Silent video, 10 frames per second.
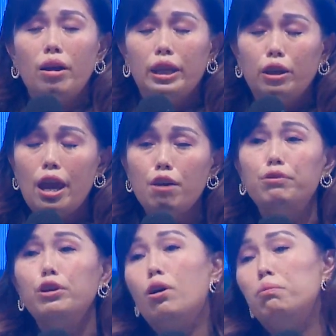in
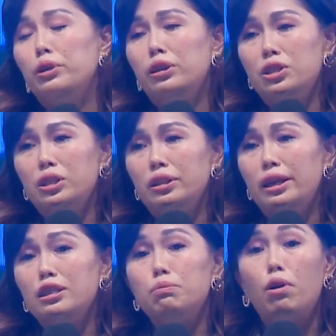every competition
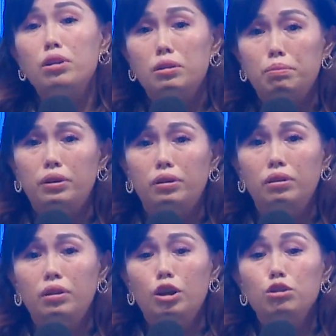that's possible
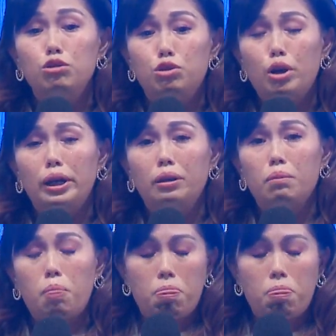to join.